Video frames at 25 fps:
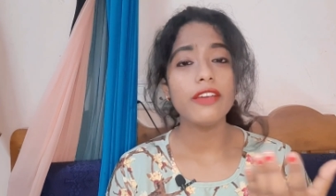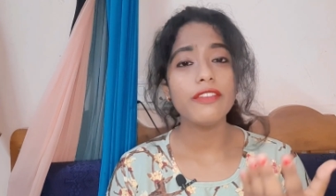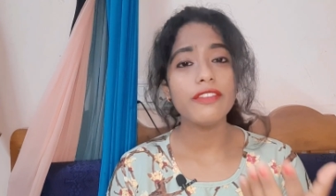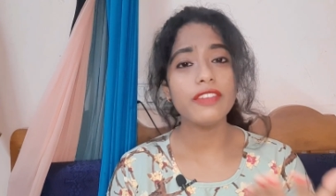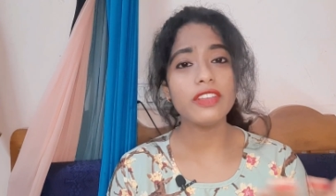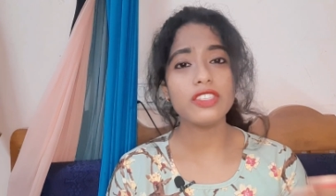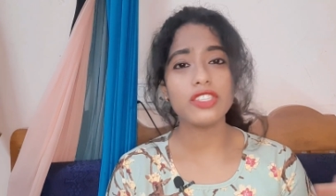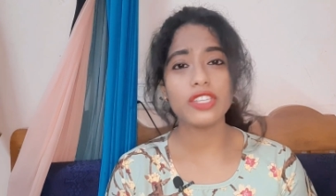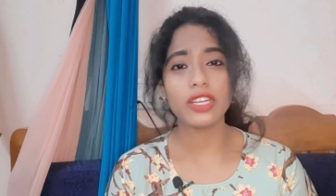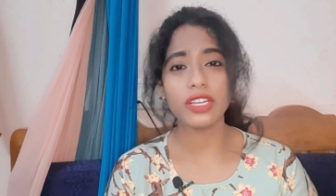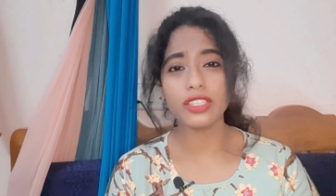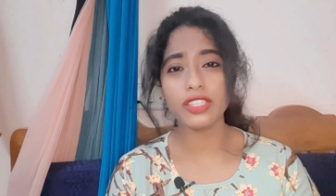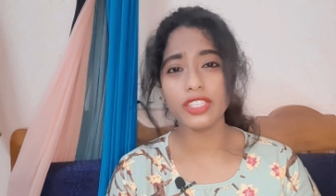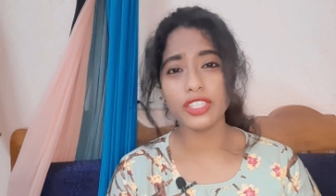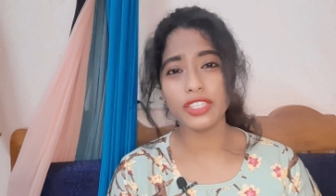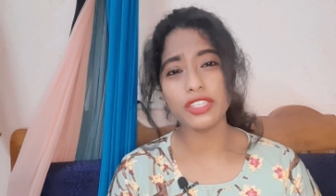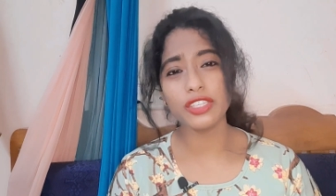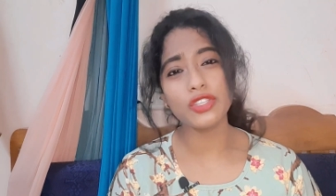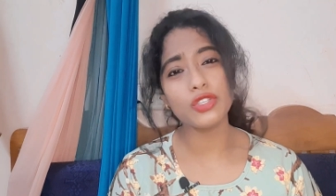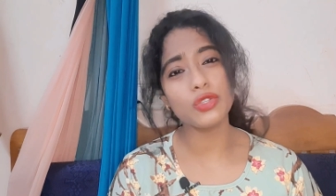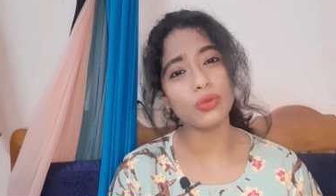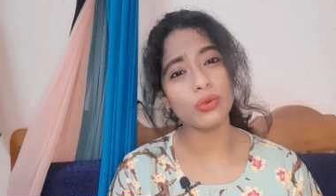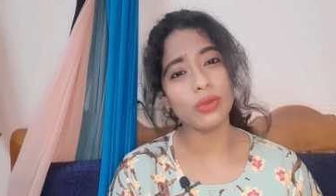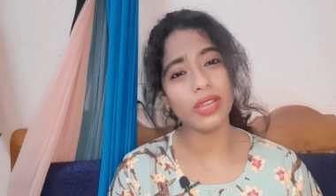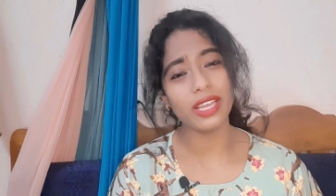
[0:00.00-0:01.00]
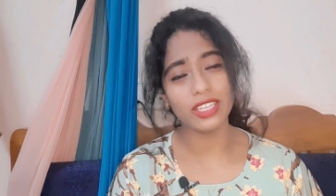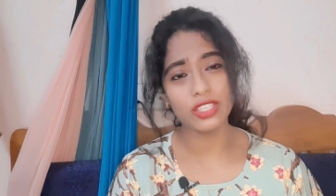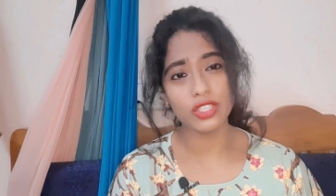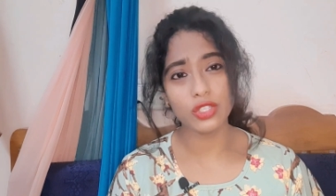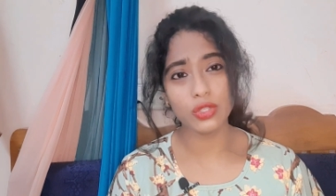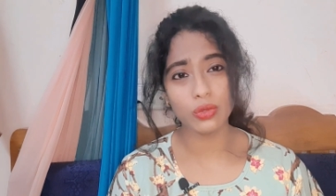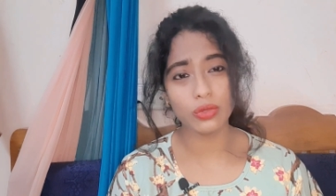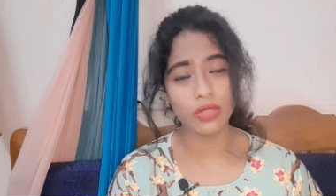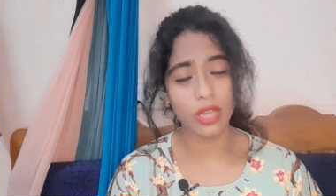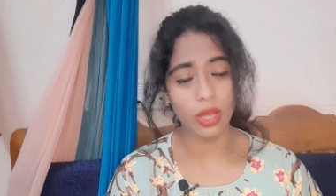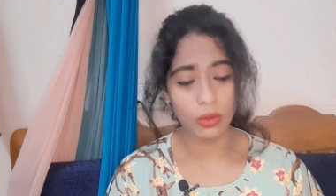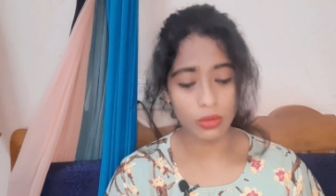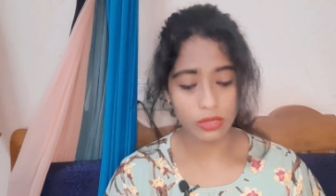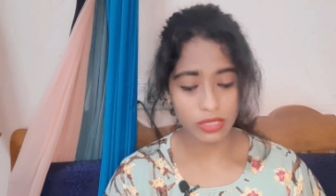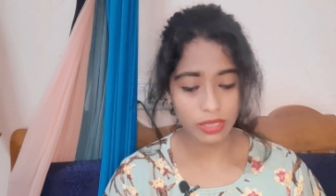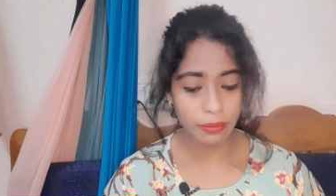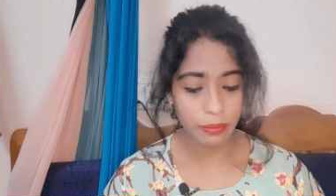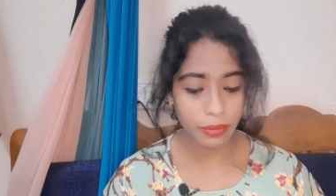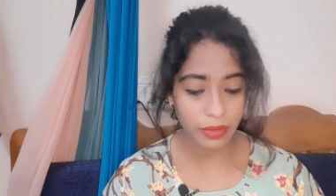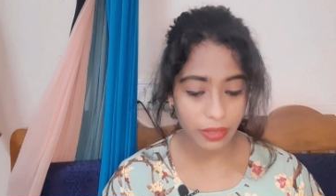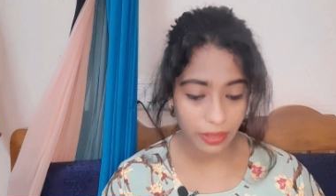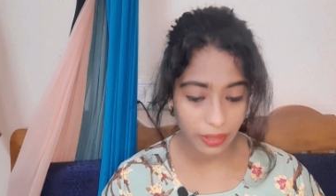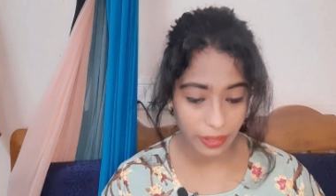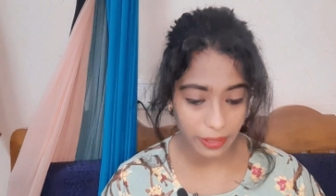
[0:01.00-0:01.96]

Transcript: Fee structure is 2,02,000